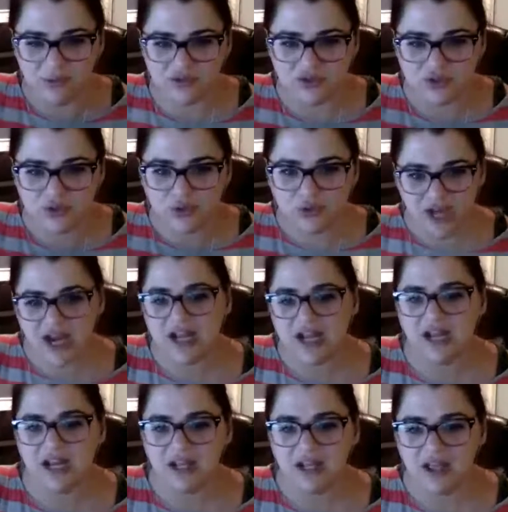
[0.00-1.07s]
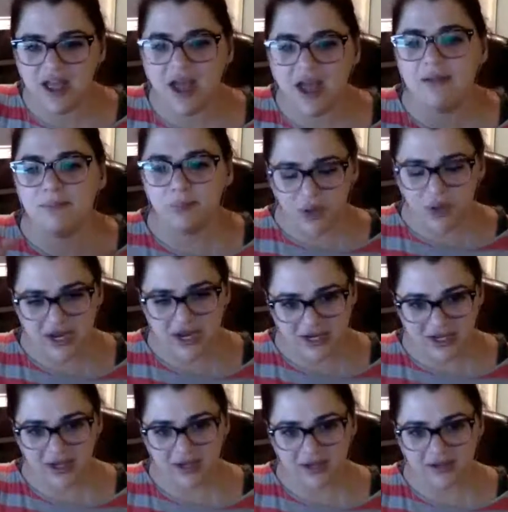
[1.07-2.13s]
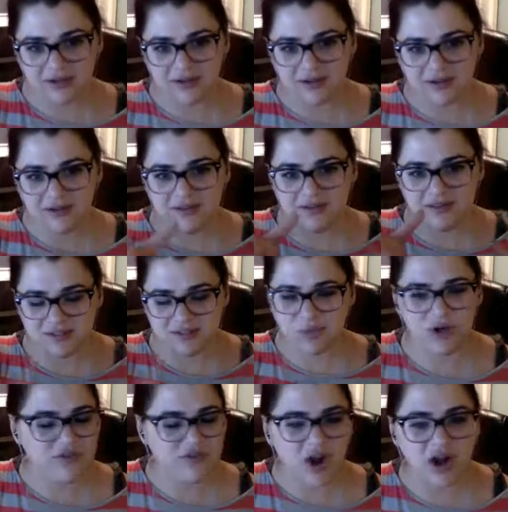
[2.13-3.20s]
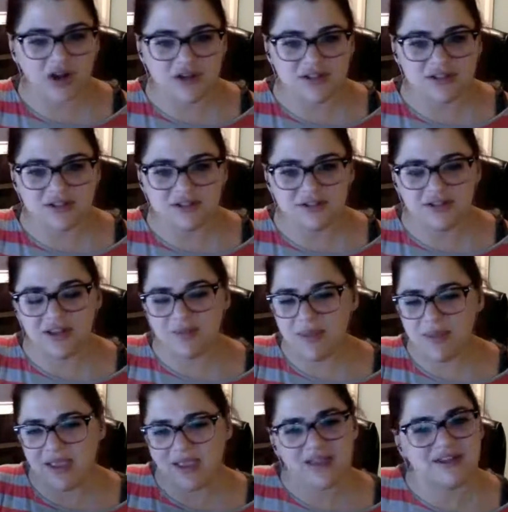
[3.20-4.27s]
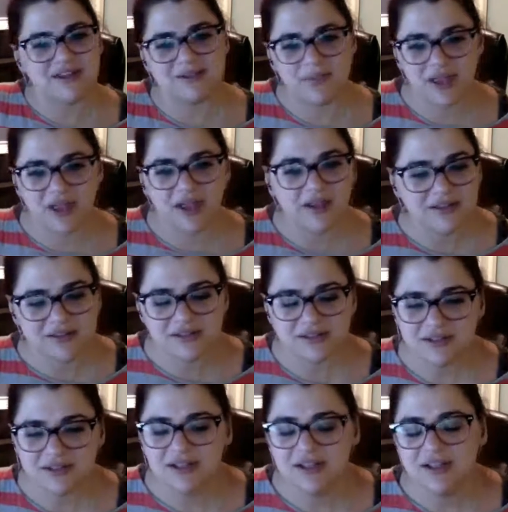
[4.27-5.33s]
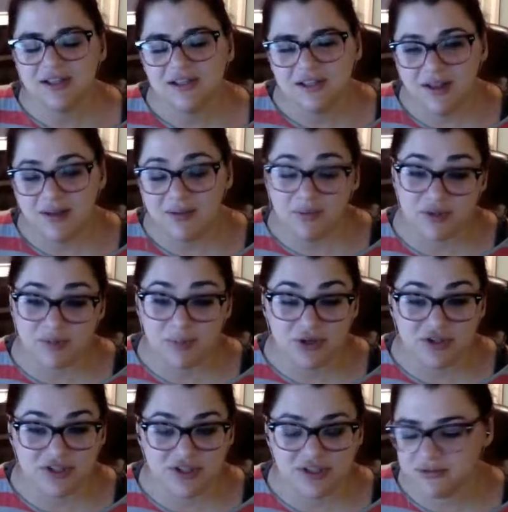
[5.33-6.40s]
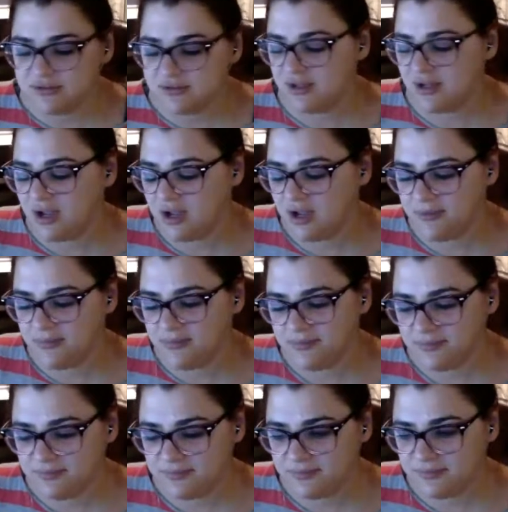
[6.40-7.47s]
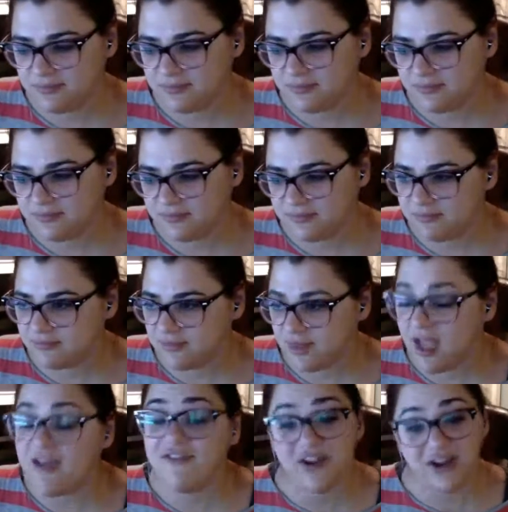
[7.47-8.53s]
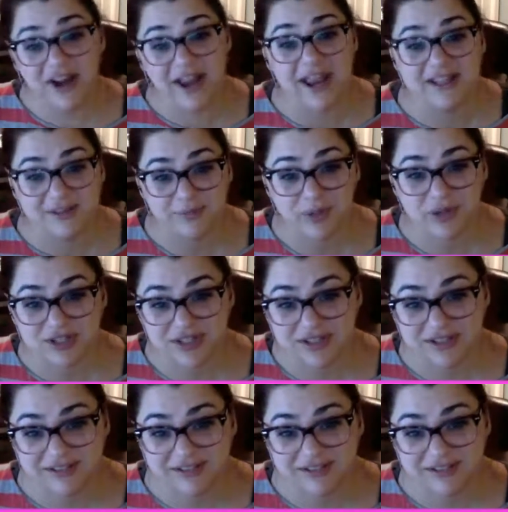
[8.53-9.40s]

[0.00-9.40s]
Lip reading: creating and breaking this work of art and making it into something else. And it was a person, um, a very handsome person.